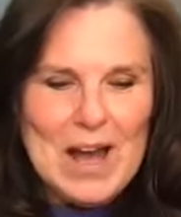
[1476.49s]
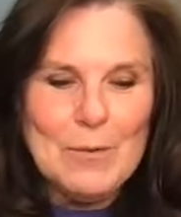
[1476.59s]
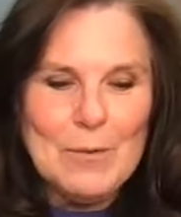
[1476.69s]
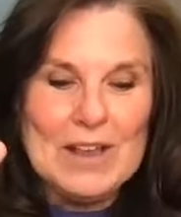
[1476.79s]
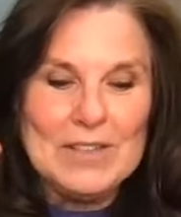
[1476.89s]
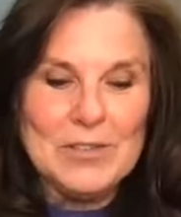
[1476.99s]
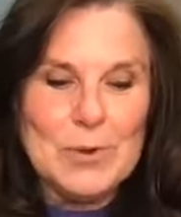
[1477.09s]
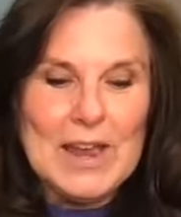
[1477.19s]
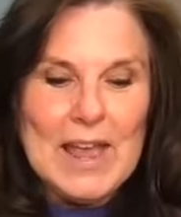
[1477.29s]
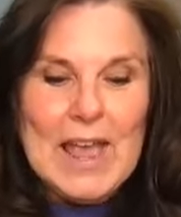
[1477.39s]
All right,
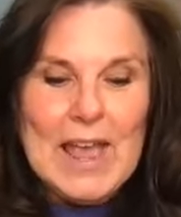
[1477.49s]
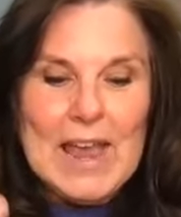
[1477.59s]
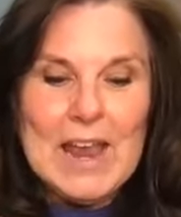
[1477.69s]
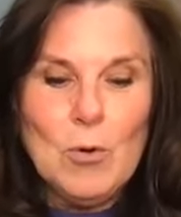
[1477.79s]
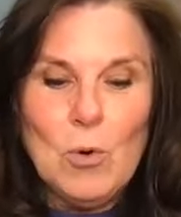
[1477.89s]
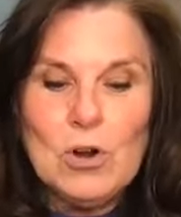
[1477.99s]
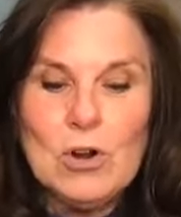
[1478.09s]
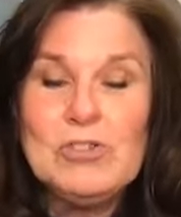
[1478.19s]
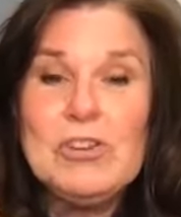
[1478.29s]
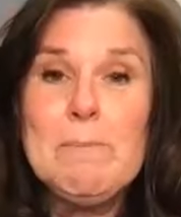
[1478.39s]
3, in
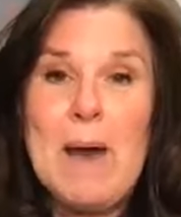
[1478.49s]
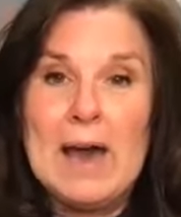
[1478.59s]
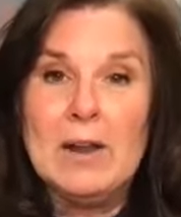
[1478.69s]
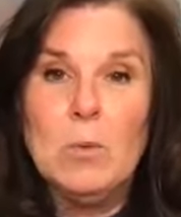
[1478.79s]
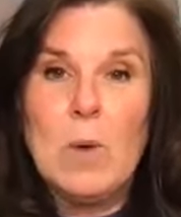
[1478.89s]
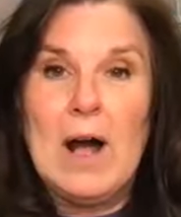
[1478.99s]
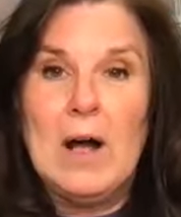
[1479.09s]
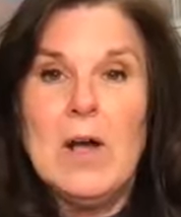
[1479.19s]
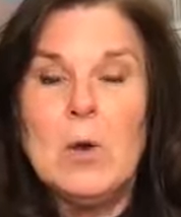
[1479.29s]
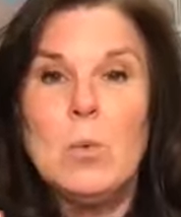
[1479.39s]
order to battle
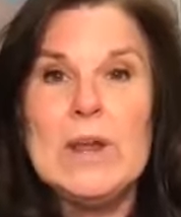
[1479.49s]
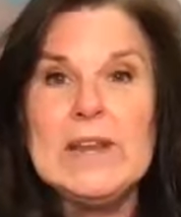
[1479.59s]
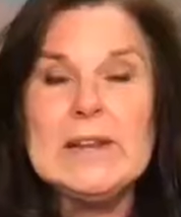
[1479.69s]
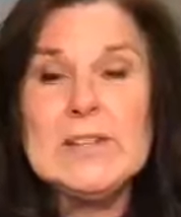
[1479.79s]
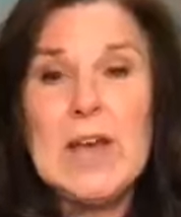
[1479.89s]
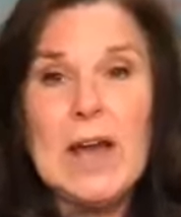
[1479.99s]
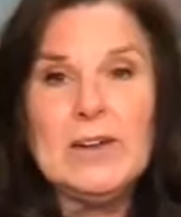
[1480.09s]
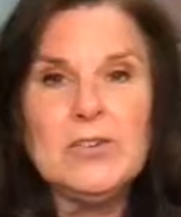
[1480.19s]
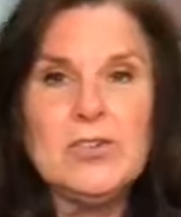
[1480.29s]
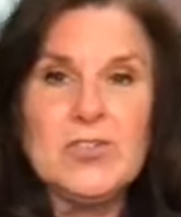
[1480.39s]
well, we need to
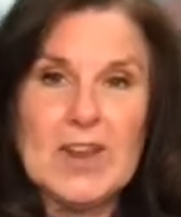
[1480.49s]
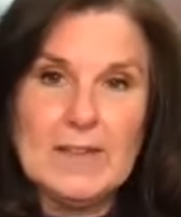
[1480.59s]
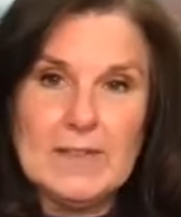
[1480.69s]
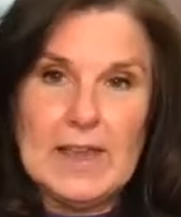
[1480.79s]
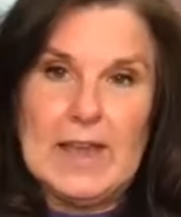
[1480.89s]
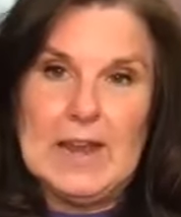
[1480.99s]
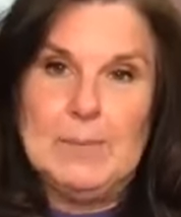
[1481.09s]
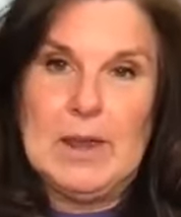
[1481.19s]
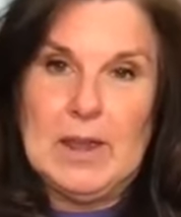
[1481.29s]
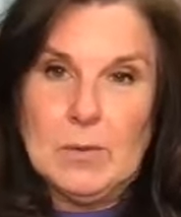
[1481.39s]
understand the
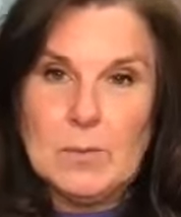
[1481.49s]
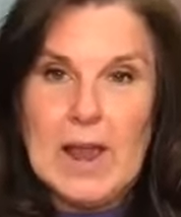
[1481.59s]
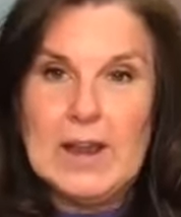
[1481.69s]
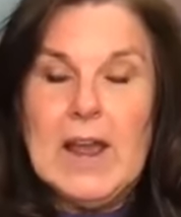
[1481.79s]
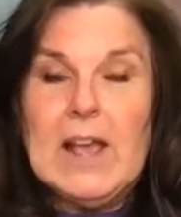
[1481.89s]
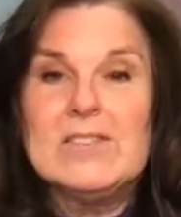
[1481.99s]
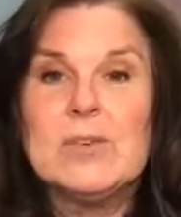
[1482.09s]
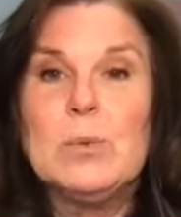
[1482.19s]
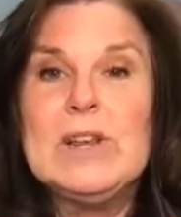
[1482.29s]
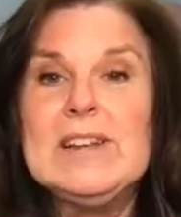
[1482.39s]
enemy, right?
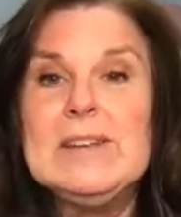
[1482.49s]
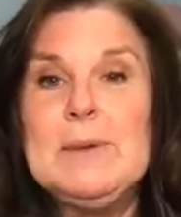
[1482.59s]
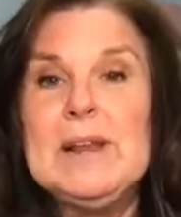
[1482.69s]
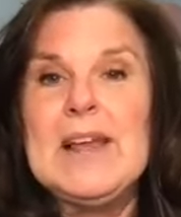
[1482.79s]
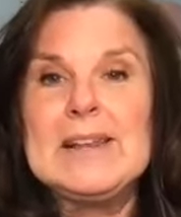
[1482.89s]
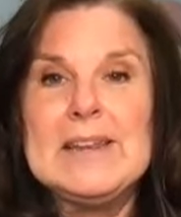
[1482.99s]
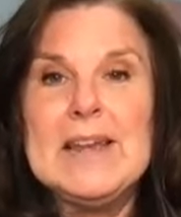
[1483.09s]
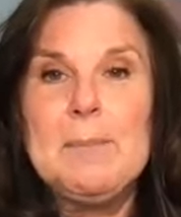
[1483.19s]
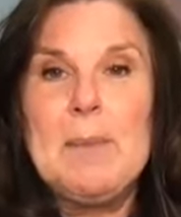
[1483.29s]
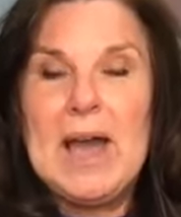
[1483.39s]
So we need to be like
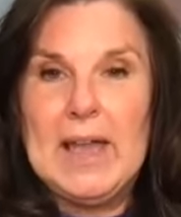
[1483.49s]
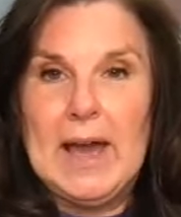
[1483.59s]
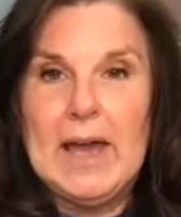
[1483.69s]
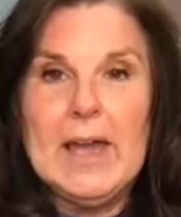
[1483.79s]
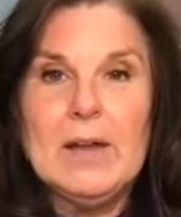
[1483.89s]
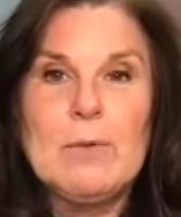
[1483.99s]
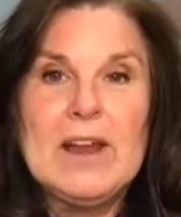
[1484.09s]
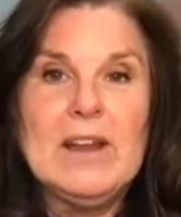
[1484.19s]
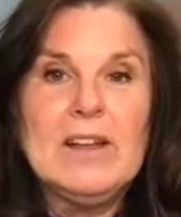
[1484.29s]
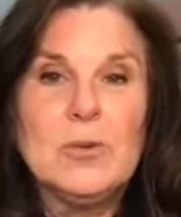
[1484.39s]
Nehemiah,
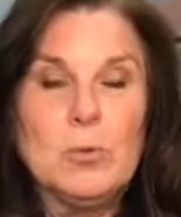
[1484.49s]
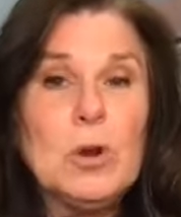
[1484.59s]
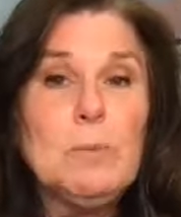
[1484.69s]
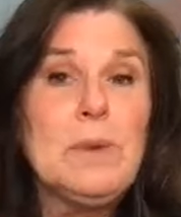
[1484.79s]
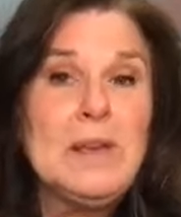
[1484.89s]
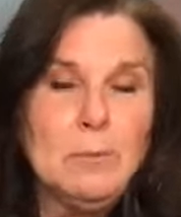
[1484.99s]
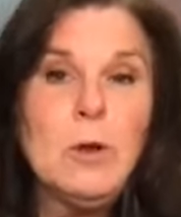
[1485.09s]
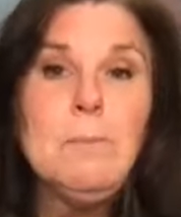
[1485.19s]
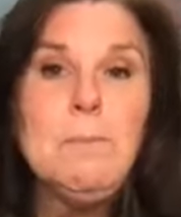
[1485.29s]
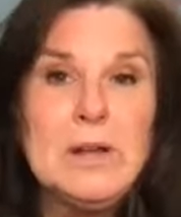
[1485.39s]
right? So we're
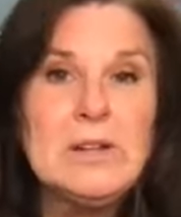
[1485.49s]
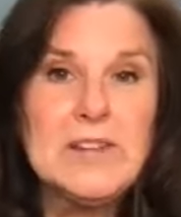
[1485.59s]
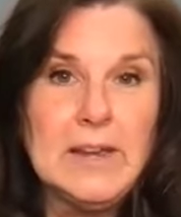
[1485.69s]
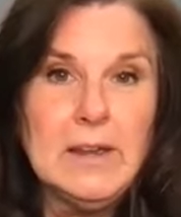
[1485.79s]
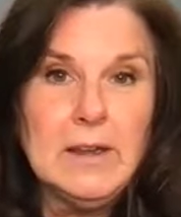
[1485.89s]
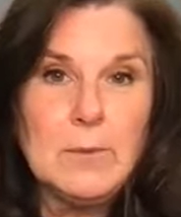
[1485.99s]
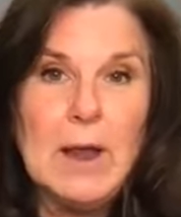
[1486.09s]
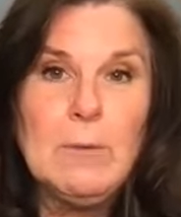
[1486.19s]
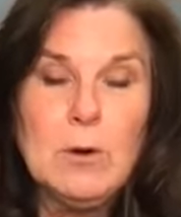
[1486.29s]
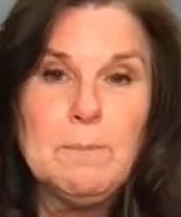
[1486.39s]
building,
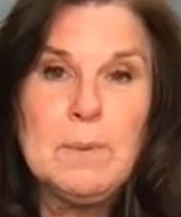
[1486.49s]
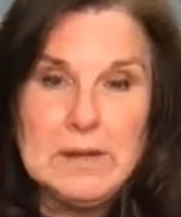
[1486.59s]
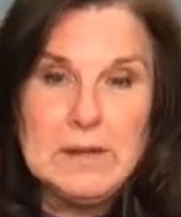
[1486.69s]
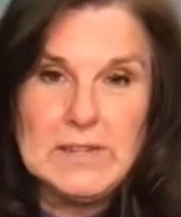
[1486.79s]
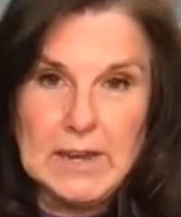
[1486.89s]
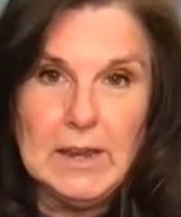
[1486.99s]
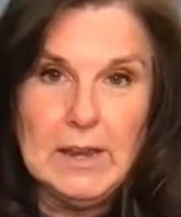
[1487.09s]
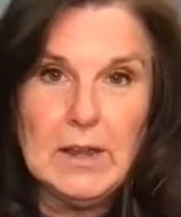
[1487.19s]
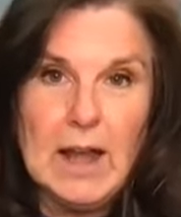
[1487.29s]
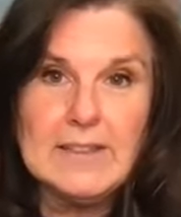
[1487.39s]
right? We're building
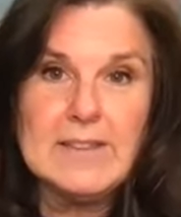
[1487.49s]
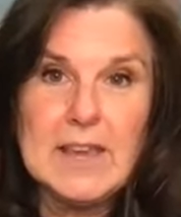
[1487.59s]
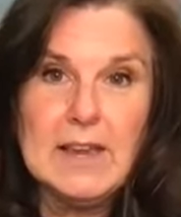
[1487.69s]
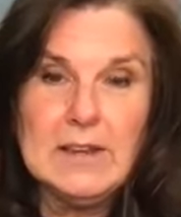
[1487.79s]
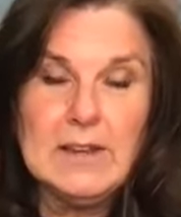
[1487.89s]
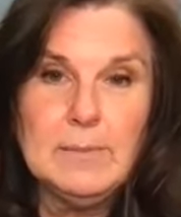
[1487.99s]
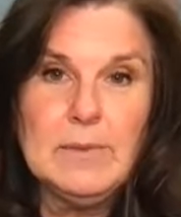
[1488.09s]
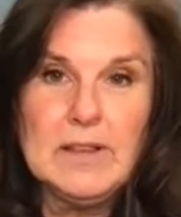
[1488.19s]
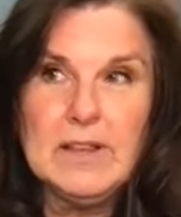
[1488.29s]
God's kingdom.